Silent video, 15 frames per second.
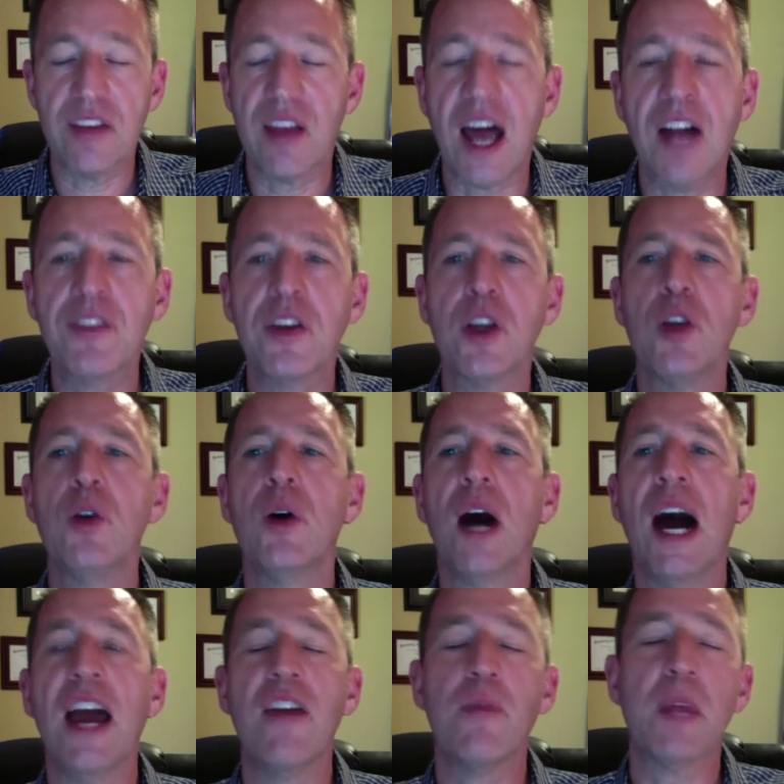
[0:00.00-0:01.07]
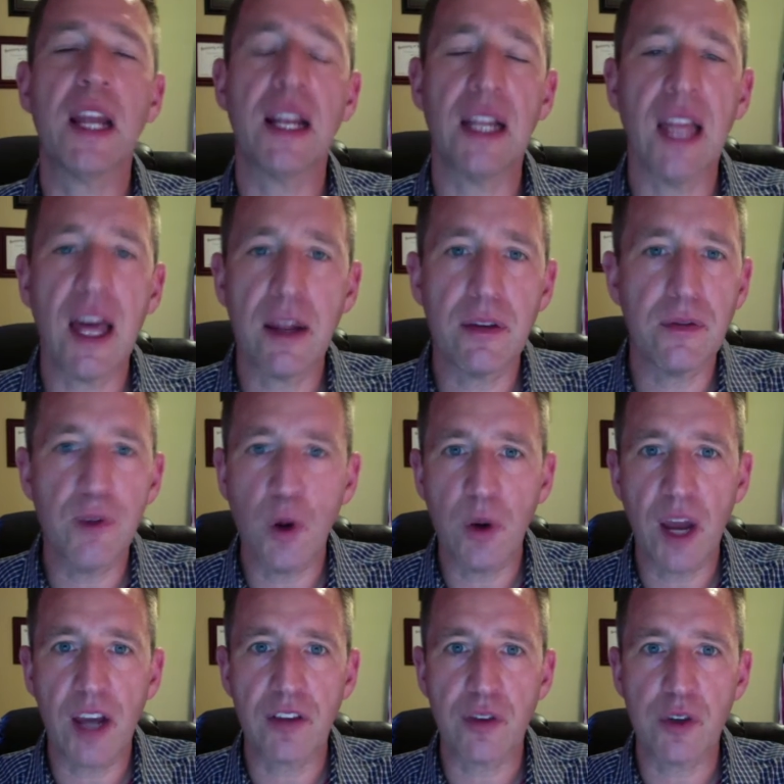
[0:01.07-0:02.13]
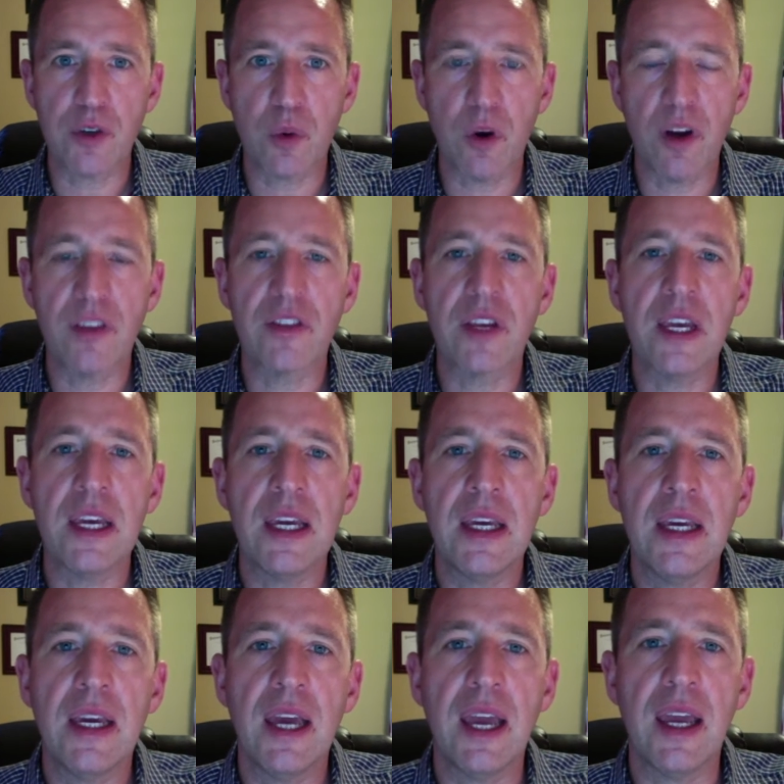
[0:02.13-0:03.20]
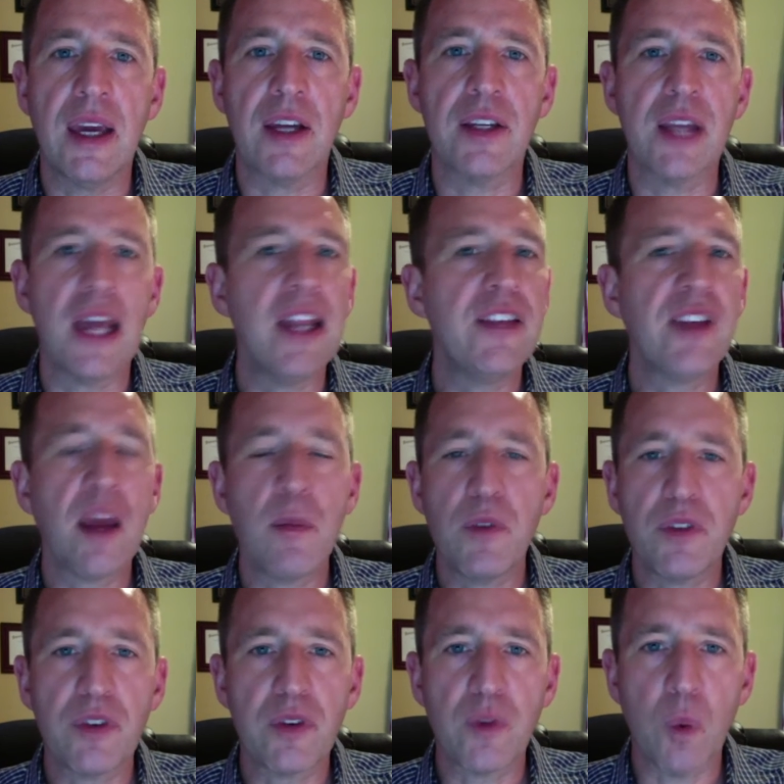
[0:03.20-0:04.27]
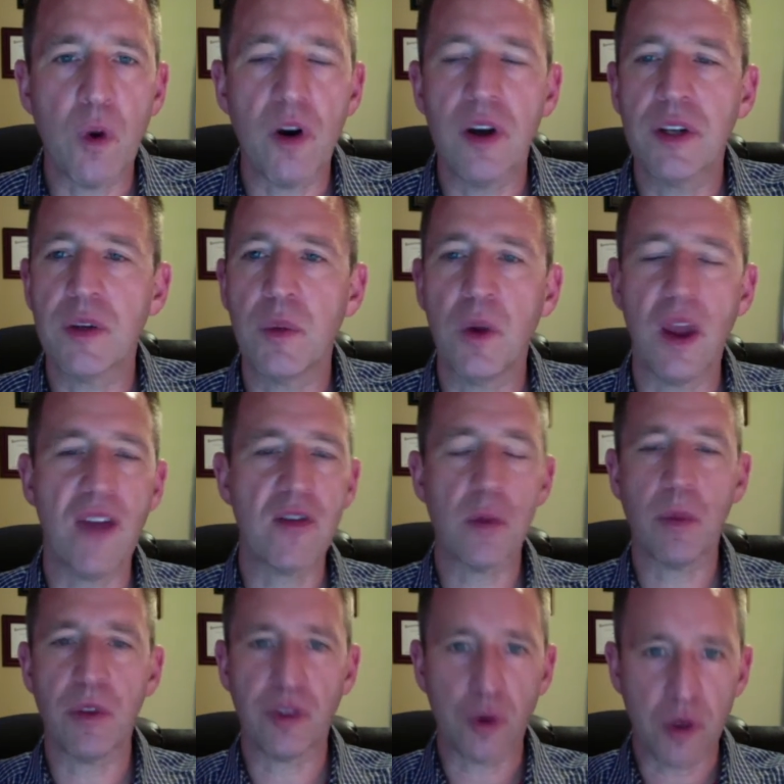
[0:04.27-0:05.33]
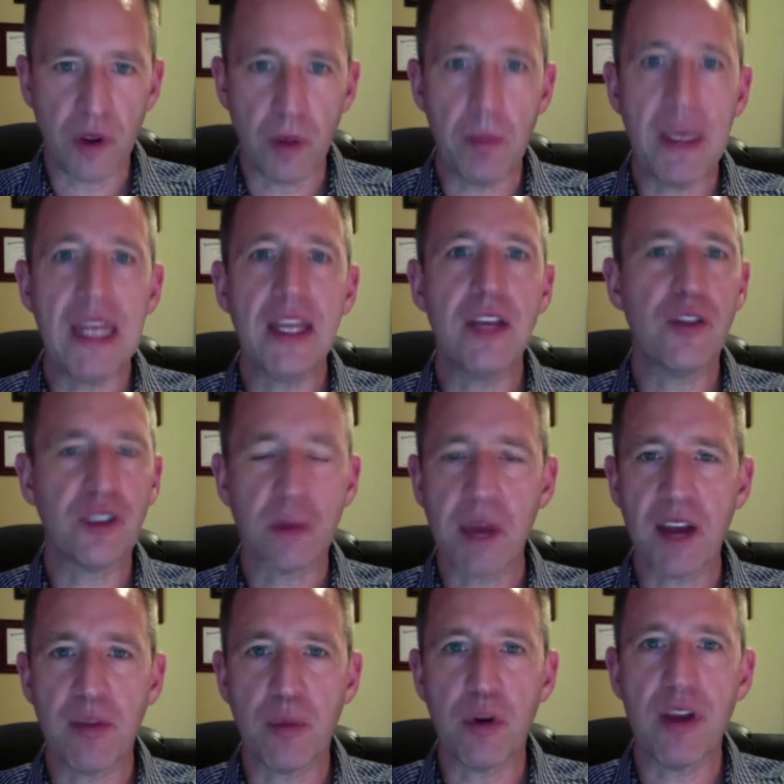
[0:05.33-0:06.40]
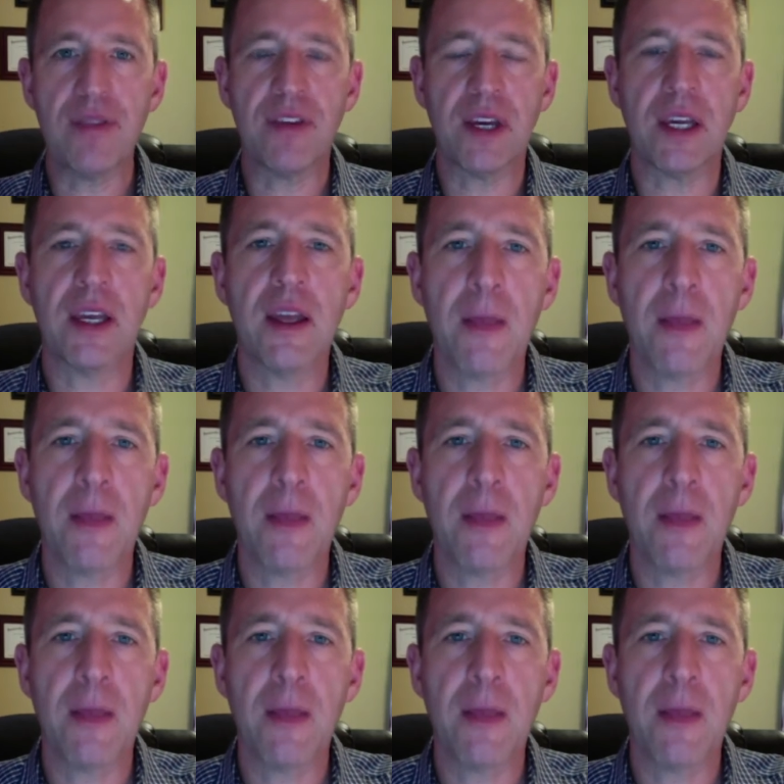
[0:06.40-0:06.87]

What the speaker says: I'll tell you, I've been on a lot of no-knock search warrants, and anytime you serve a warrant, there's a meeting, some kind of briefing,